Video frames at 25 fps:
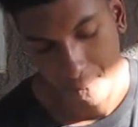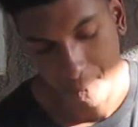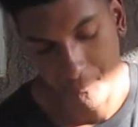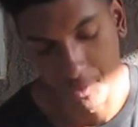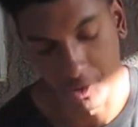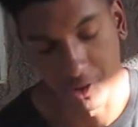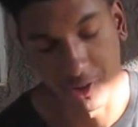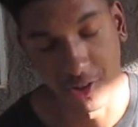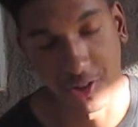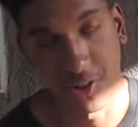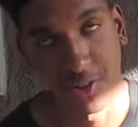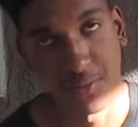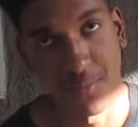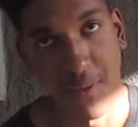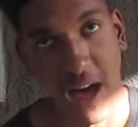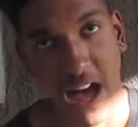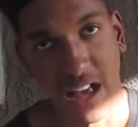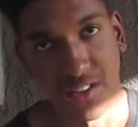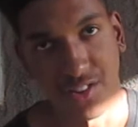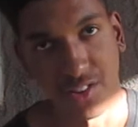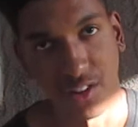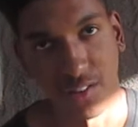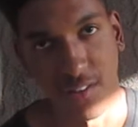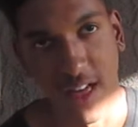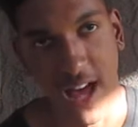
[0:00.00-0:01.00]
but just
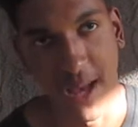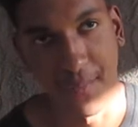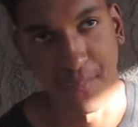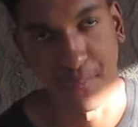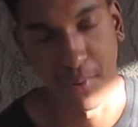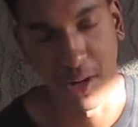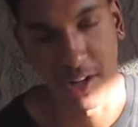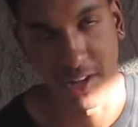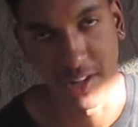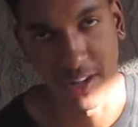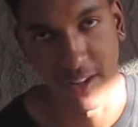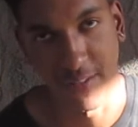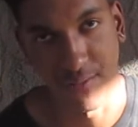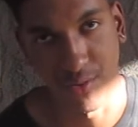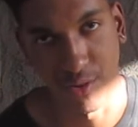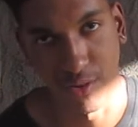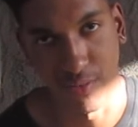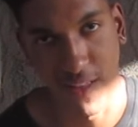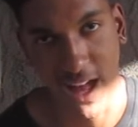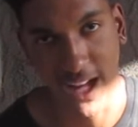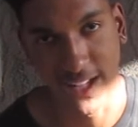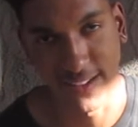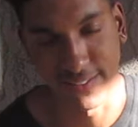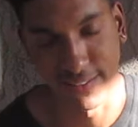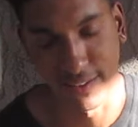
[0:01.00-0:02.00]
smash the like button if you
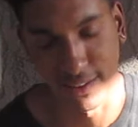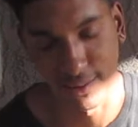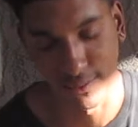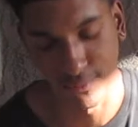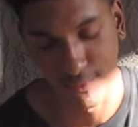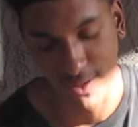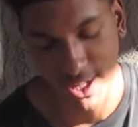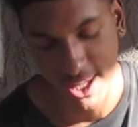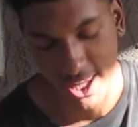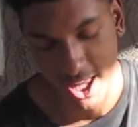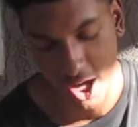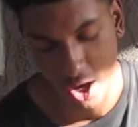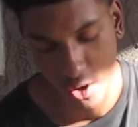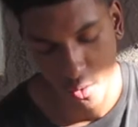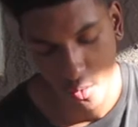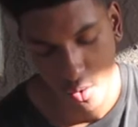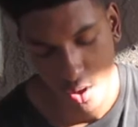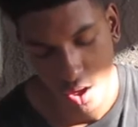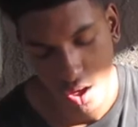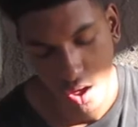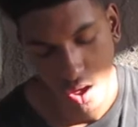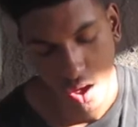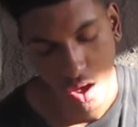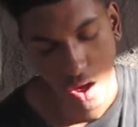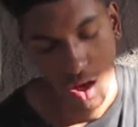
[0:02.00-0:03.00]
like this video.
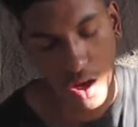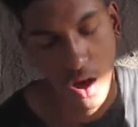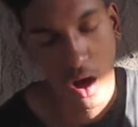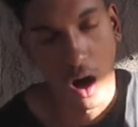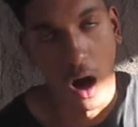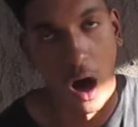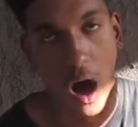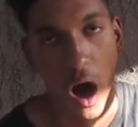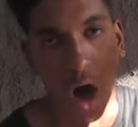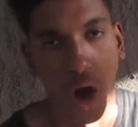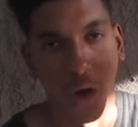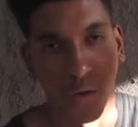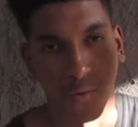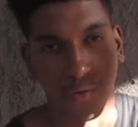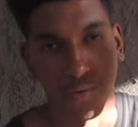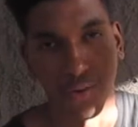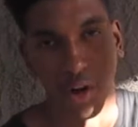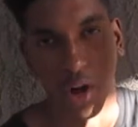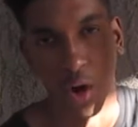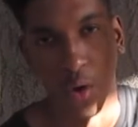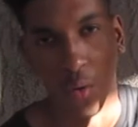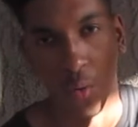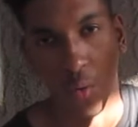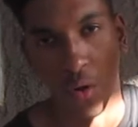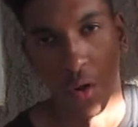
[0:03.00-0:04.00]

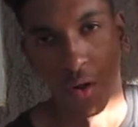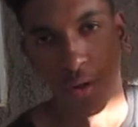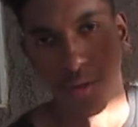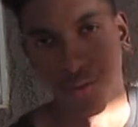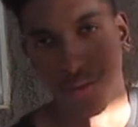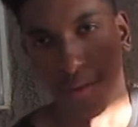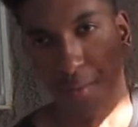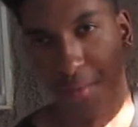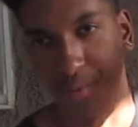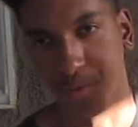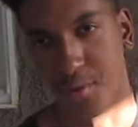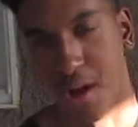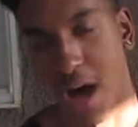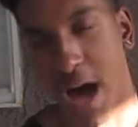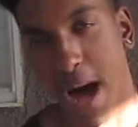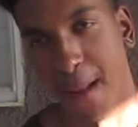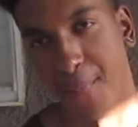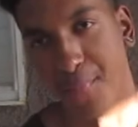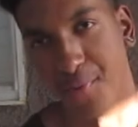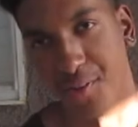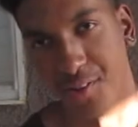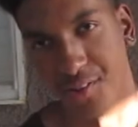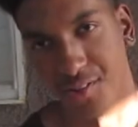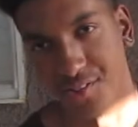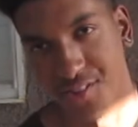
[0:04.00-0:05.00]
Also,
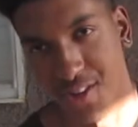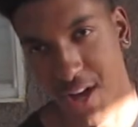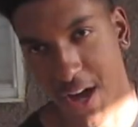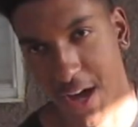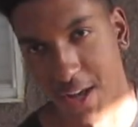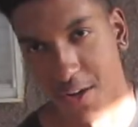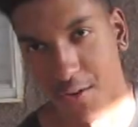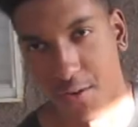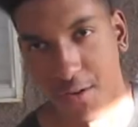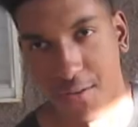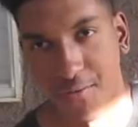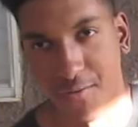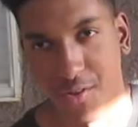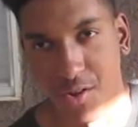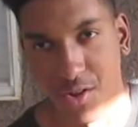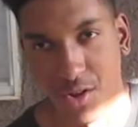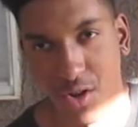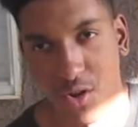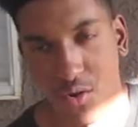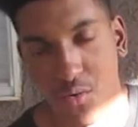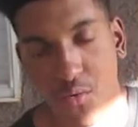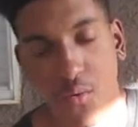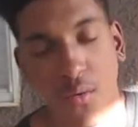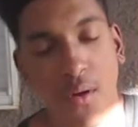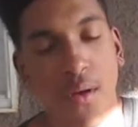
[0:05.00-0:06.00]
subscribe to the channel if you're
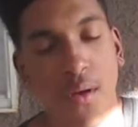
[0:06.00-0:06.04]
new.